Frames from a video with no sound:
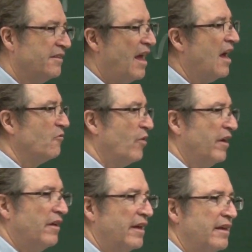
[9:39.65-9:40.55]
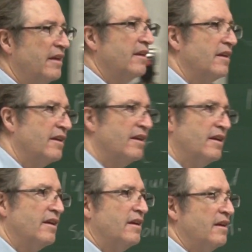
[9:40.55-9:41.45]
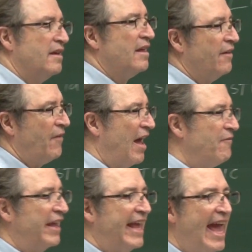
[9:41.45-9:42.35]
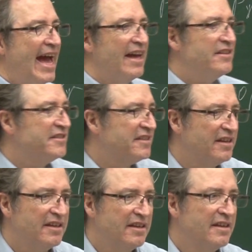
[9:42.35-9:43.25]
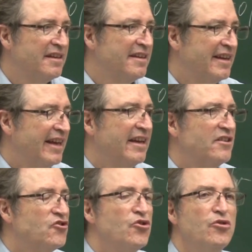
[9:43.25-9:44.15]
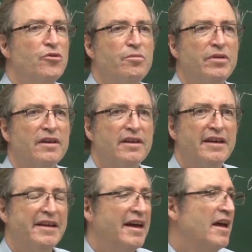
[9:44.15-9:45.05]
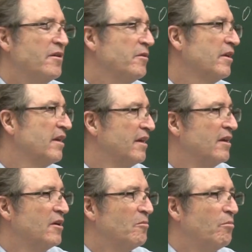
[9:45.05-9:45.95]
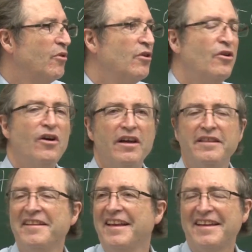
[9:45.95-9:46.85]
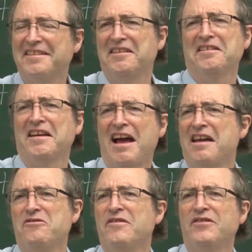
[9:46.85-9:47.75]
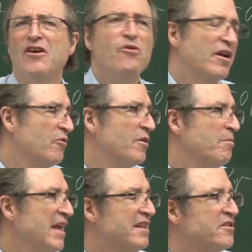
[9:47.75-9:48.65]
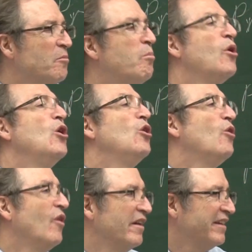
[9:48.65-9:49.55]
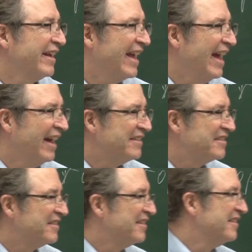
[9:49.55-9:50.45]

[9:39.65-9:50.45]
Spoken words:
Not really. If I have a gas in a tube and I pull on, I don't even know what it would mean to pull on the gas.